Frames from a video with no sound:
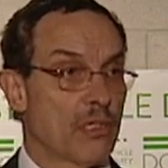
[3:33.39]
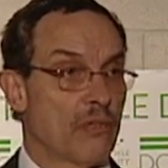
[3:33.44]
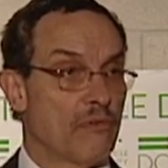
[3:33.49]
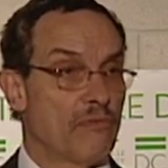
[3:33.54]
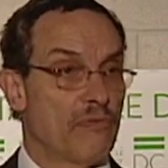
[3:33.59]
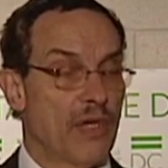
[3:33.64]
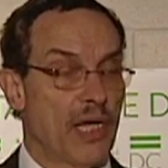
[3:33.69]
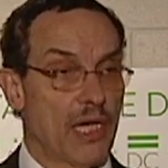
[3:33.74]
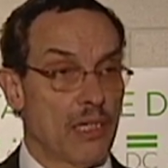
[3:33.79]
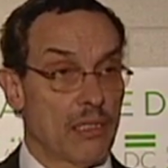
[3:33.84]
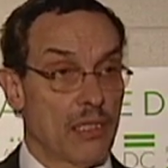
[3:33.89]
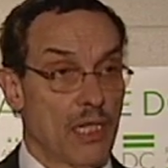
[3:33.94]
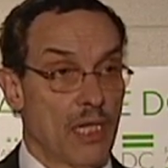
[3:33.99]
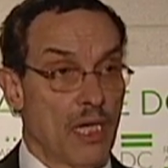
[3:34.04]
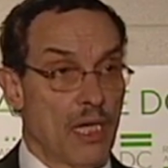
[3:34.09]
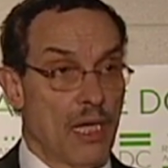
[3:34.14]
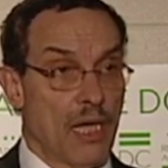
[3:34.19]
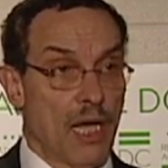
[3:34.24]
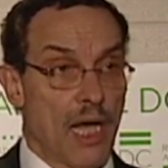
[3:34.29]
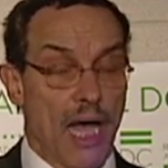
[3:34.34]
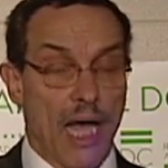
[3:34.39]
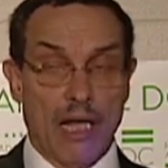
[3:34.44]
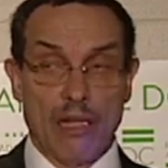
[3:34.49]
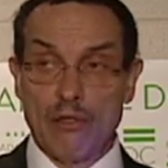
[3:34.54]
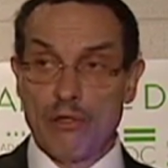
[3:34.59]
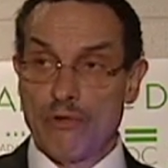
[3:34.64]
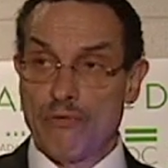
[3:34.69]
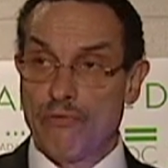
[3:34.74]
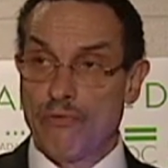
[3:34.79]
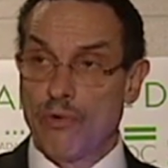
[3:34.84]
In fact, I
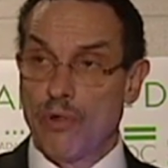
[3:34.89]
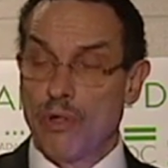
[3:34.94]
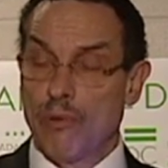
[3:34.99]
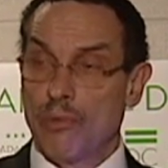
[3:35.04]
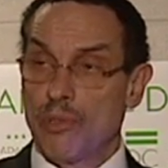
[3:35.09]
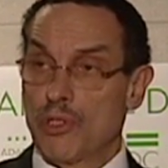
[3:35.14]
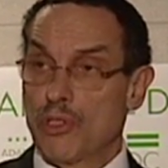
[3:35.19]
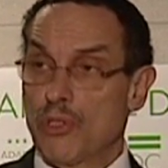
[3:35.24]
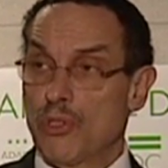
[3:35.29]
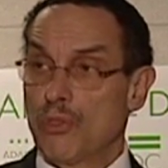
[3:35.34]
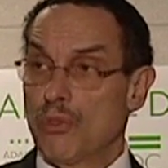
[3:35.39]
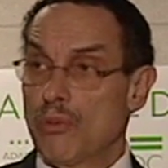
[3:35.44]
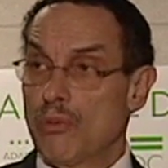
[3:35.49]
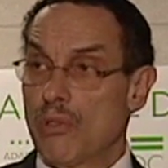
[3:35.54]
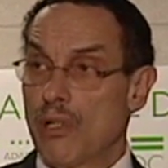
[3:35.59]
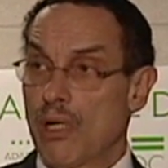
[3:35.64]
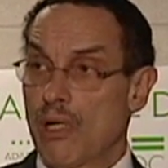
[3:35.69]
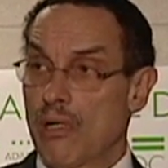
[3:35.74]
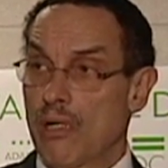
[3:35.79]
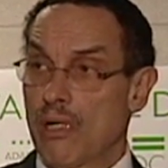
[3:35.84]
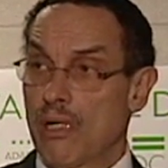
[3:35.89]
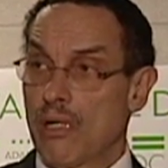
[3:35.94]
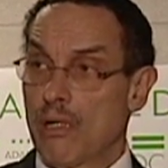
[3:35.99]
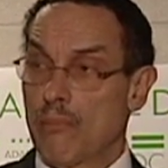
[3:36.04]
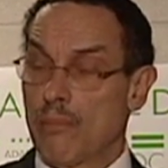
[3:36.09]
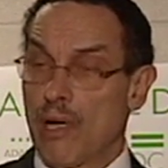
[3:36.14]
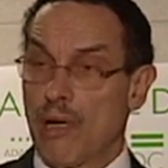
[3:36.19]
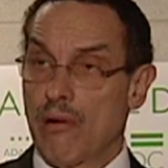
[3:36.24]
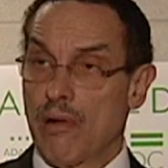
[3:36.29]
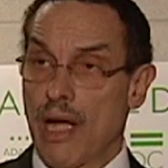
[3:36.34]
look forward to
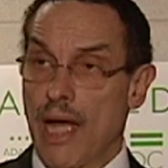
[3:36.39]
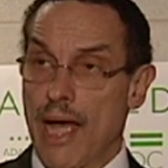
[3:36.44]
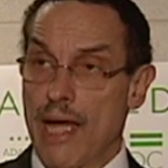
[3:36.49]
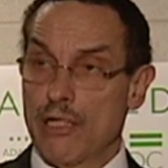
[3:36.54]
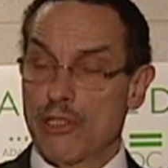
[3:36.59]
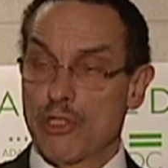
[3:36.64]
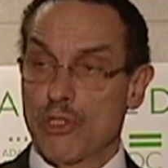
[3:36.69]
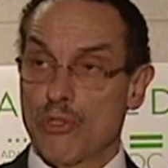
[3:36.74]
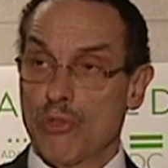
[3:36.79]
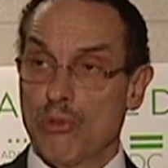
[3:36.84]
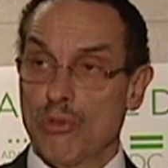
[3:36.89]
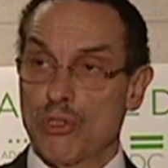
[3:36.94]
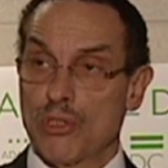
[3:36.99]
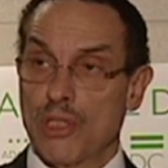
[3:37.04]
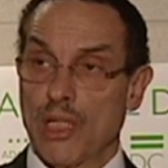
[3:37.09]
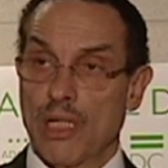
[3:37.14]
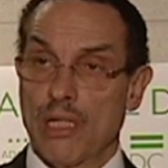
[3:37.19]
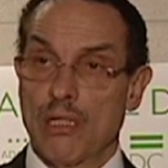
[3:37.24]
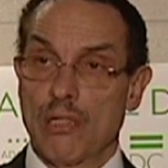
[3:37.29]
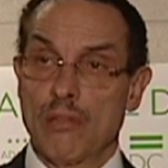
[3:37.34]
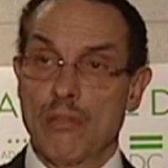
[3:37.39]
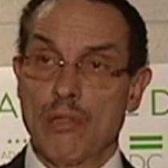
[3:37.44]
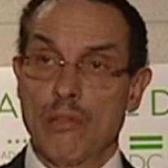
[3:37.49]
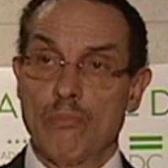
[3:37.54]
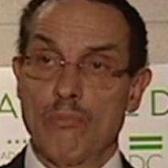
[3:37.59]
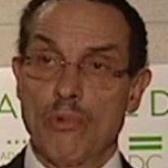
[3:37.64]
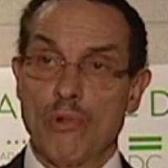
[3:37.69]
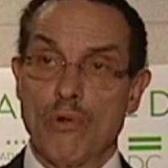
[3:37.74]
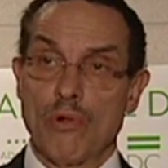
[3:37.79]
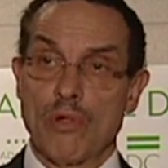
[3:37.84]
our high schools taking
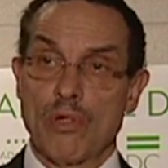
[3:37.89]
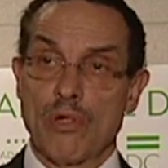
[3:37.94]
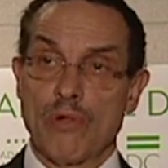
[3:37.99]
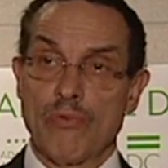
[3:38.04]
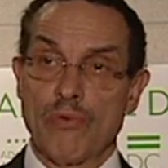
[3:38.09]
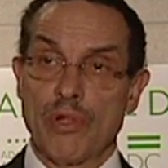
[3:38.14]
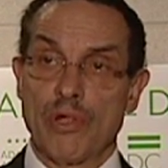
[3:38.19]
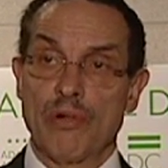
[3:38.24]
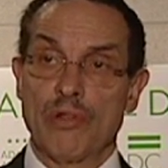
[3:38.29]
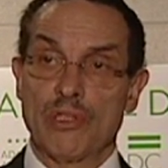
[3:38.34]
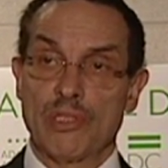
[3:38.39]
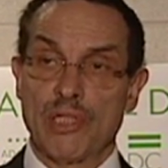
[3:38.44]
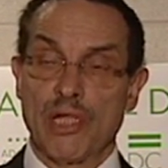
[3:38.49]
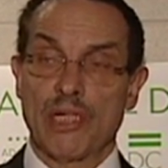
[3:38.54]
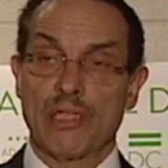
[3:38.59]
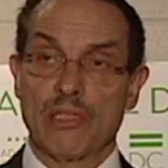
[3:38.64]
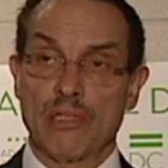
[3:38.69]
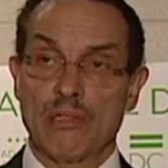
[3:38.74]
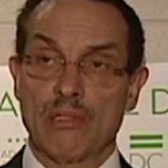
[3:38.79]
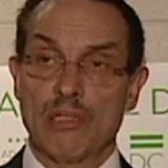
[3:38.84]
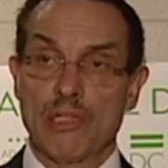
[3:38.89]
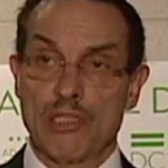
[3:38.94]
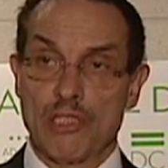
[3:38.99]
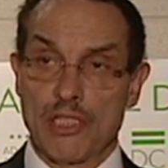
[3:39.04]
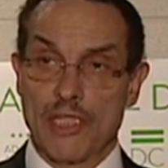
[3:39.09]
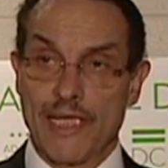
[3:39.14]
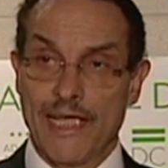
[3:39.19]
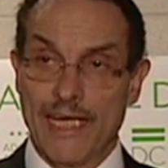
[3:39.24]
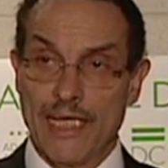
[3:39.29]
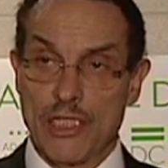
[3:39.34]
on more career and technical
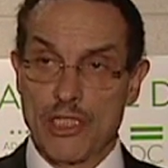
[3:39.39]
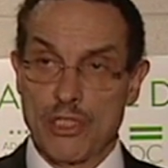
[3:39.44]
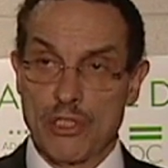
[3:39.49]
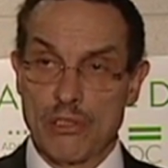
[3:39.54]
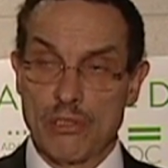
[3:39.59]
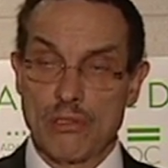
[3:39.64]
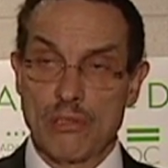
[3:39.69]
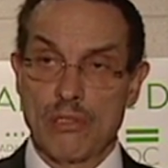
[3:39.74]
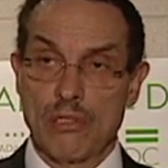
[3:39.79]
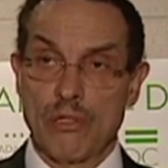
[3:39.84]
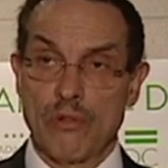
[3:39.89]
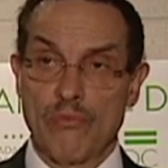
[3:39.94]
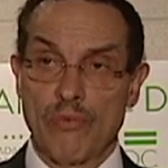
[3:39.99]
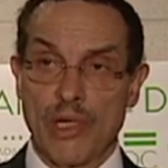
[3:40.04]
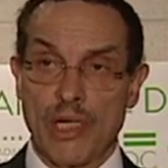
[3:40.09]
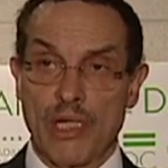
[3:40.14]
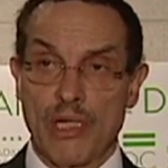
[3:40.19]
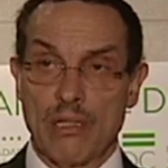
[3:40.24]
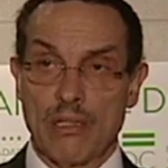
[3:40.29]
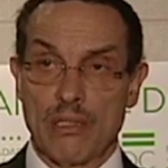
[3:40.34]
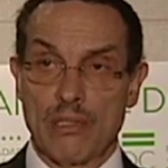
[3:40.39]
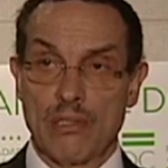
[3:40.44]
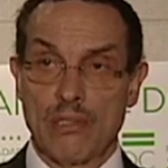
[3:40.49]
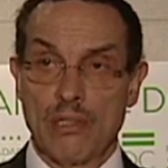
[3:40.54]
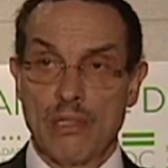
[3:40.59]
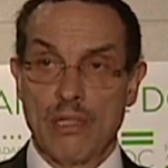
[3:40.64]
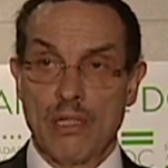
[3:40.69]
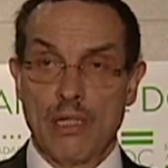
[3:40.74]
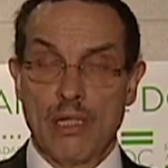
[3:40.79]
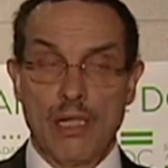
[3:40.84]
education curricula,
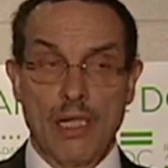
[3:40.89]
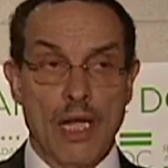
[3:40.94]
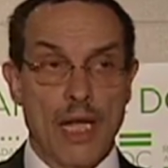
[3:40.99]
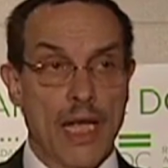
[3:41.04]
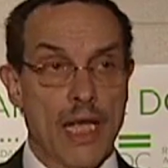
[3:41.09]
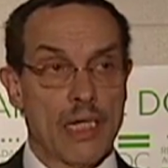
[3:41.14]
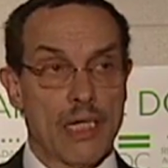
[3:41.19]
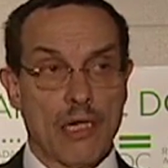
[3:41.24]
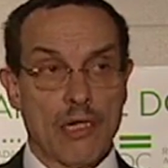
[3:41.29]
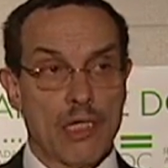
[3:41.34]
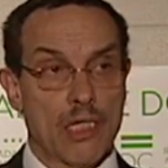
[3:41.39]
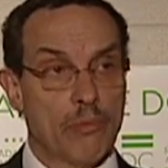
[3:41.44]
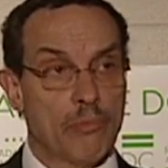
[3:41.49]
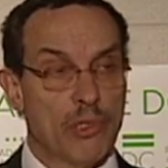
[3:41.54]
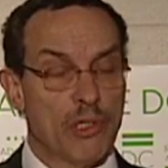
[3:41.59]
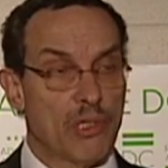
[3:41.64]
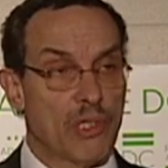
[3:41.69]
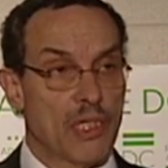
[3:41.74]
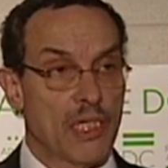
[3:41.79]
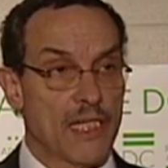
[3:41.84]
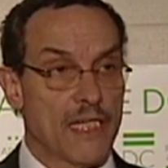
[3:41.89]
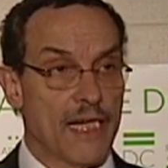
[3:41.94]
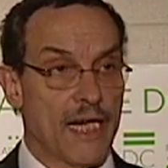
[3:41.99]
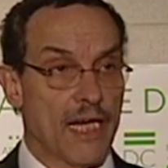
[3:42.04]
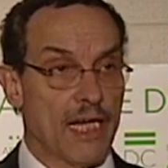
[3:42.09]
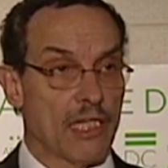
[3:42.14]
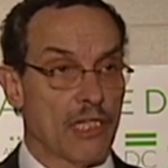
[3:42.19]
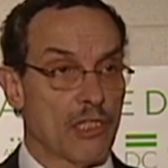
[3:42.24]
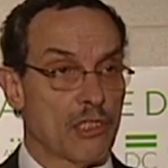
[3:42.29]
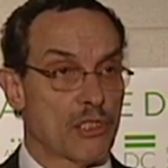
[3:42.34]
and our community
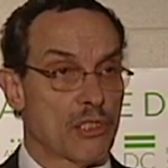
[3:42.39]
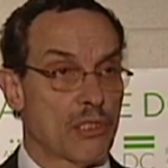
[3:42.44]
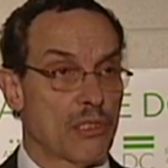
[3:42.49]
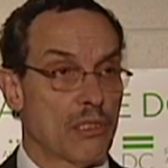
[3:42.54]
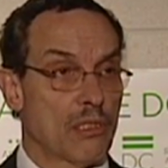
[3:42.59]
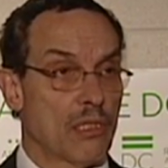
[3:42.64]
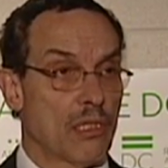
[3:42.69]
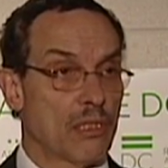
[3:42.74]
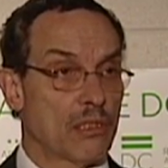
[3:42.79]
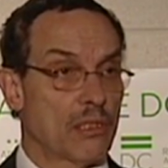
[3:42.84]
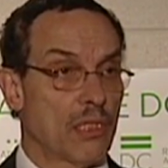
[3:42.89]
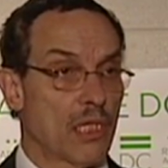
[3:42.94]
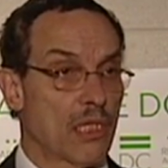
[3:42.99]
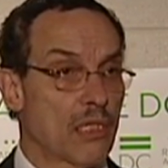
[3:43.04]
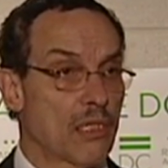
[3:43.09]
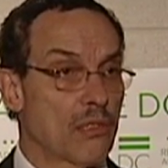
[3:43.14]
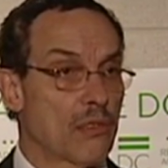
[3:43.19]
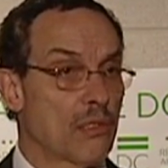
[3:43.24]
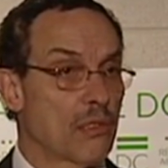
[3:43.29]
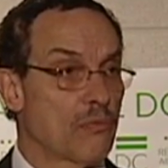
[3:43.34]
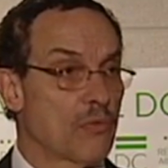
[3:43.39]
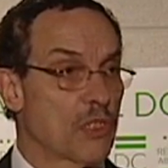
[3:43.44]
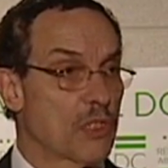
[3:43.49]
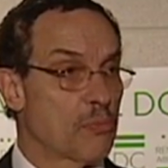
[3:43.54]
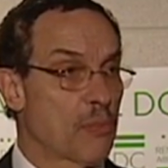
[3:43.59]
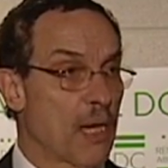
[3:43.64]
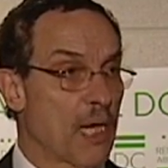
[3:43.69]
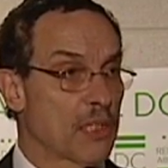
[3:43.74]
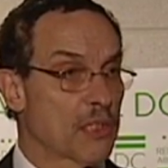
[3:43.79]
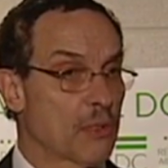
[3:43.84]
college taking on
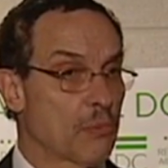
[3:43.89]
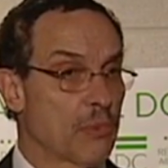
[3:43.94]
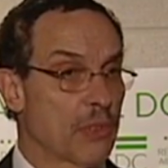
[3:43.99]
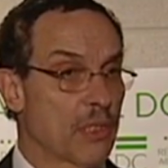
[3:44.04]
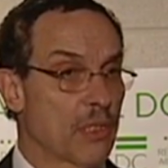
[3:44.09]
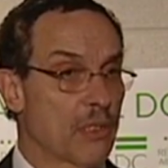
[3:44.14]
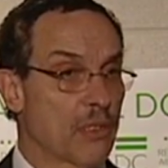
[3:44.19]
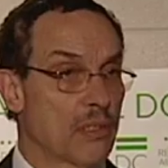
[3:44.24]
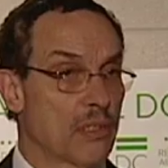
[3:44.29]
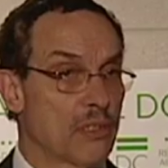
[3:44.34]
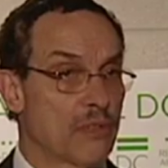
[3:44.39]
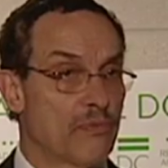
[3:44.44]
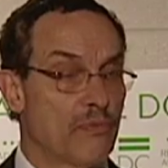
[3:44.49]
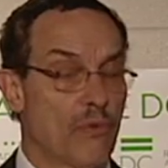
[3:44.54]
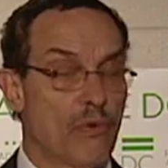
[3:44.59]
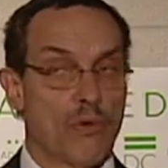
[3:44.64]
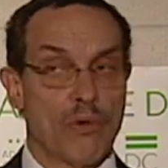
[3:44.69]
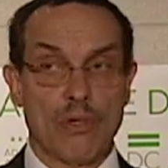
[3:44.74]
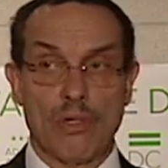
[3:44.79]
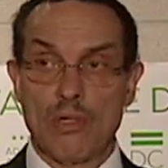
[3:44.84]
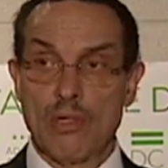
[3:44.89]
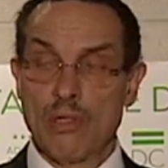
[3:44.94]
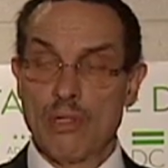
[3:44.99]
responsibilities for